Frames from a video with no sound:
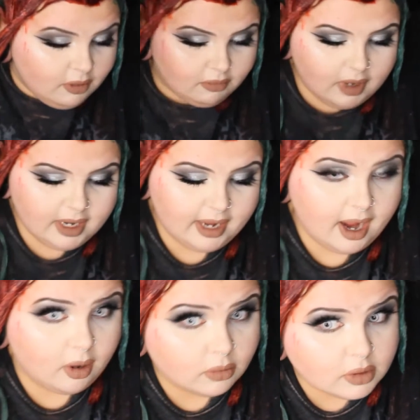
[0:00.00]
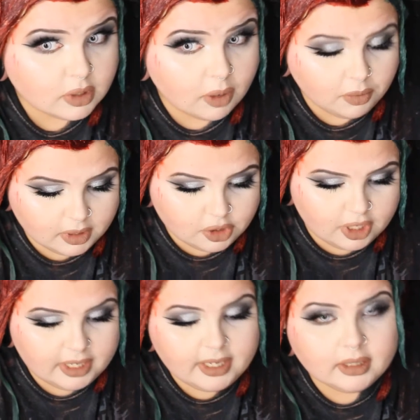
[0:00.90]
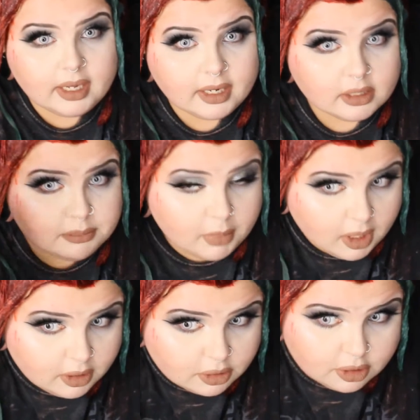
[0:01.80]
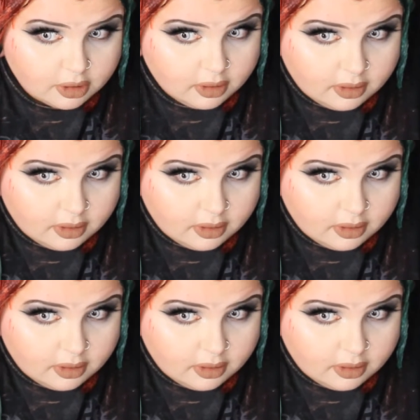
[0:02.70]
running out, so I want to try to get like as much